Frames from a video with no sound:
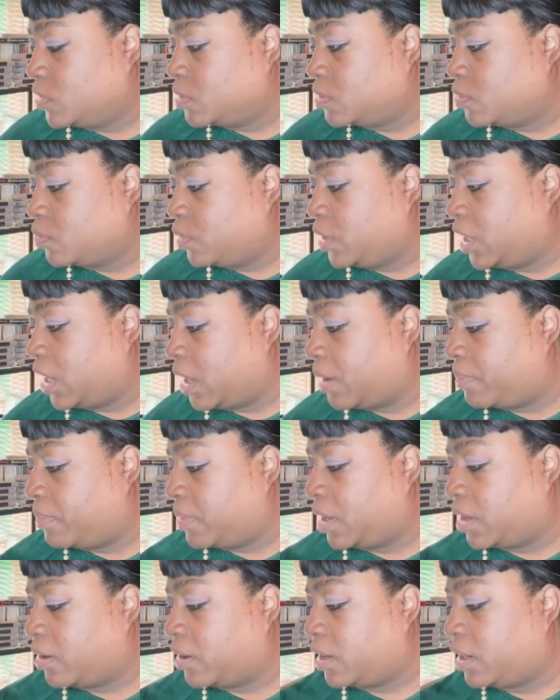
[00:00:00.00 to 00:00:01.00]
We got
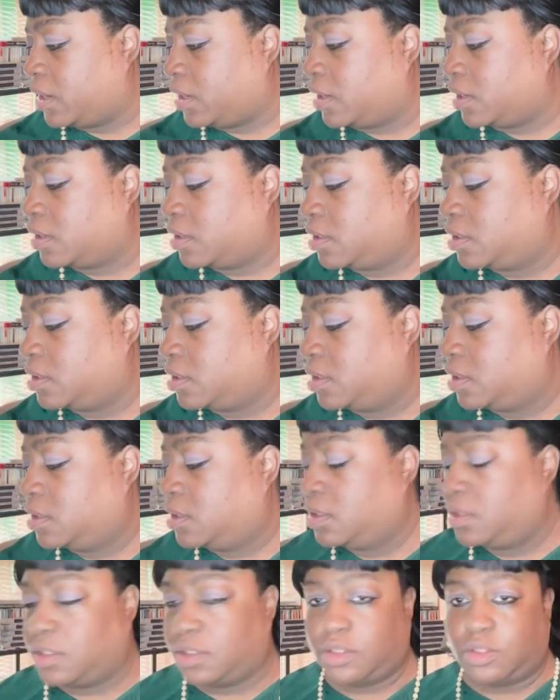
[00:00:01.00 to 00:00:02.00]
married
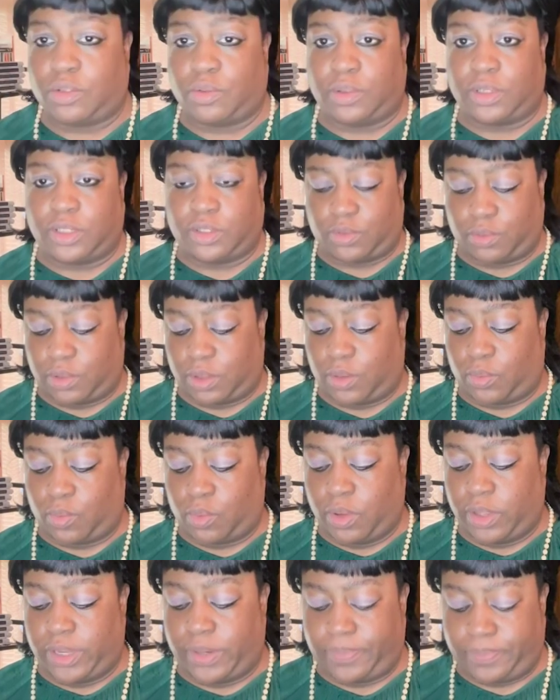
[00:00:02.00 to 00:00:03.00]
in
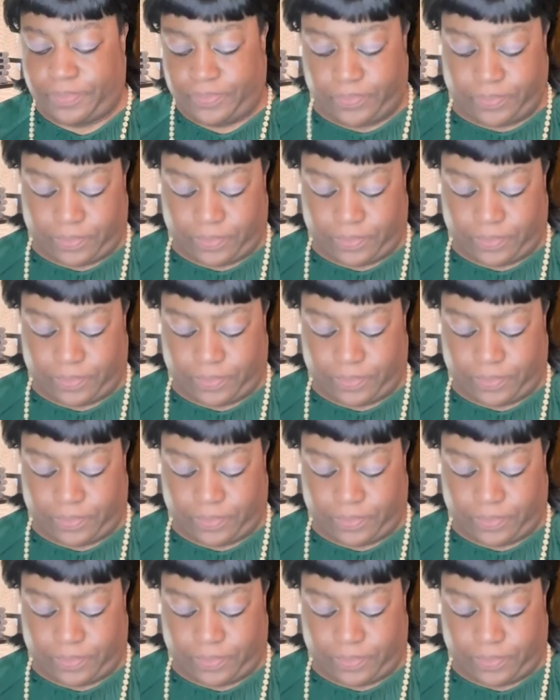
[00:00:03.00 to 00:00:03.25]
2021.